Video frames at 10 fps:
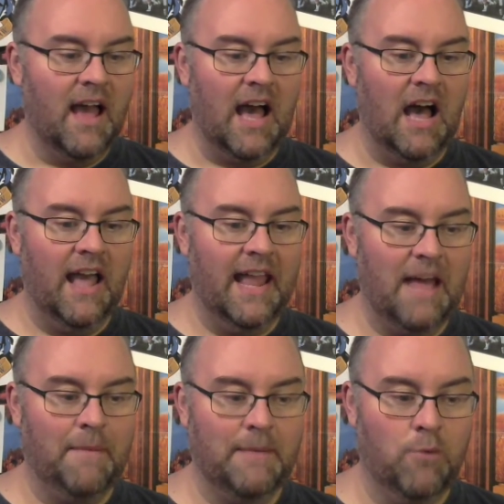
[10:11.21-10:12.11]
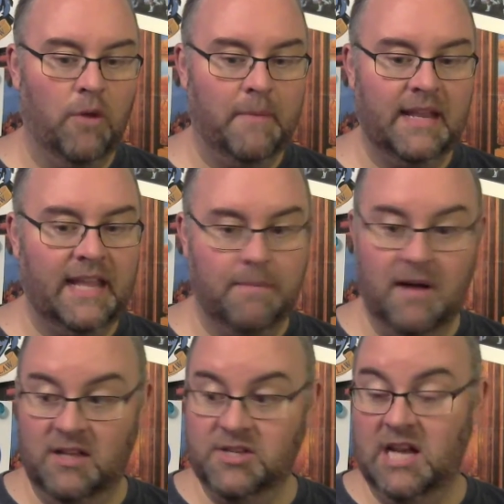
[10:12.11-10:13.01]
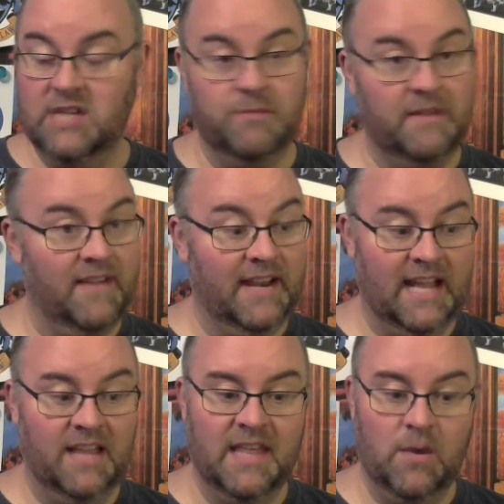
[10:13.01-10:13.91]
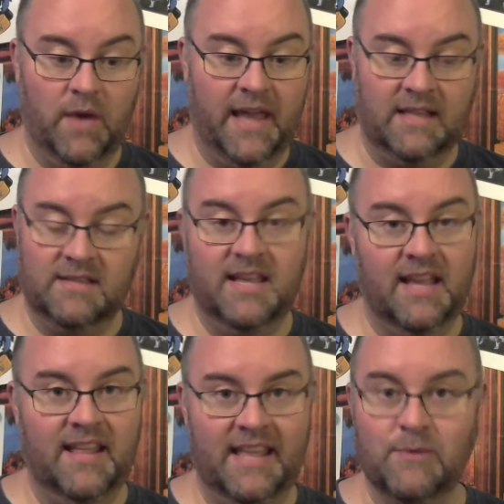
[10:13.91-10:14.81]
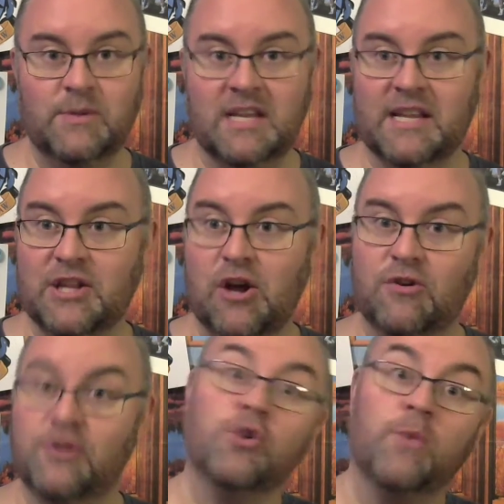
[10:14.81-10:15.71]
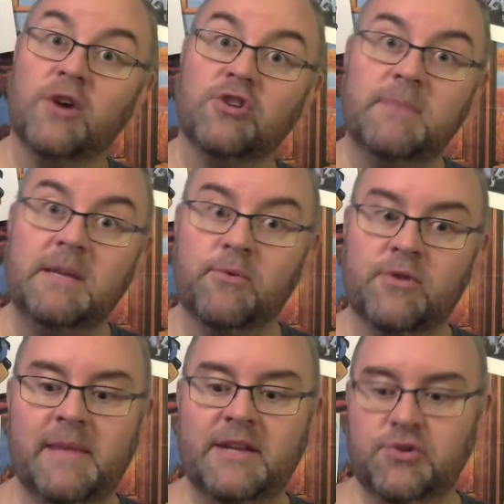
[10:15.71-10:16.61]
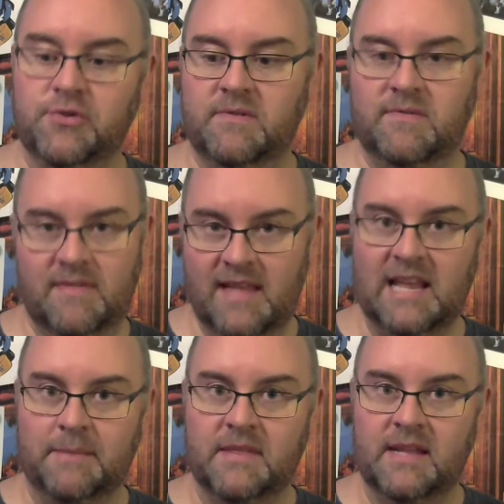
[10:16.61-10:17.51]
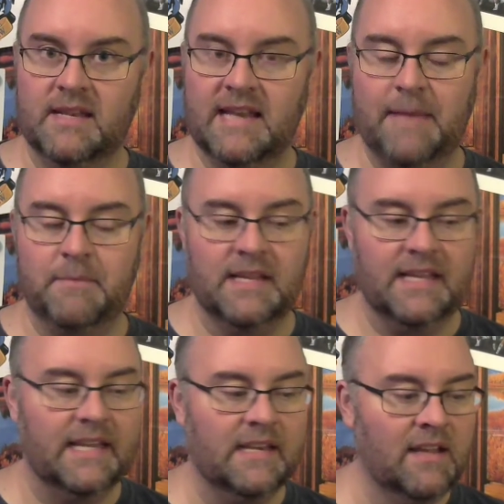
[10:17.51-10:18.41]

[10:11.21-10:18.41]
And at my appointment, he apologized for me finding out that way and said he was going to talk to their records people to make sure that type of thing didn't happen again.